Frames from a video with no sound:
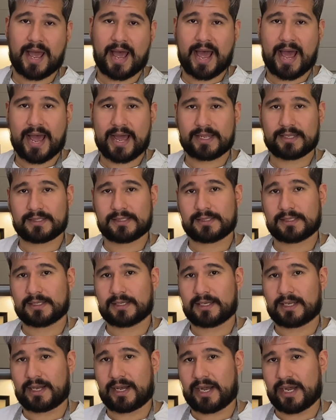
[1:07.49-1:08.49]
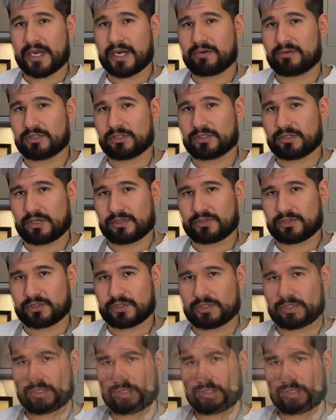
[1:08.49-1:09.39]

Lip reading: and Irish sausages.